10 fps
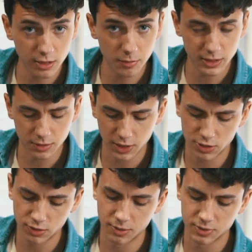a little bit to make
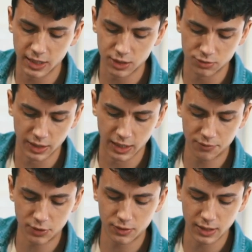sure that I'm saturating
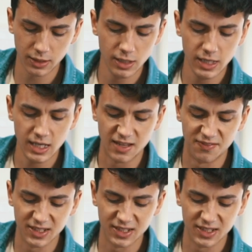everything. In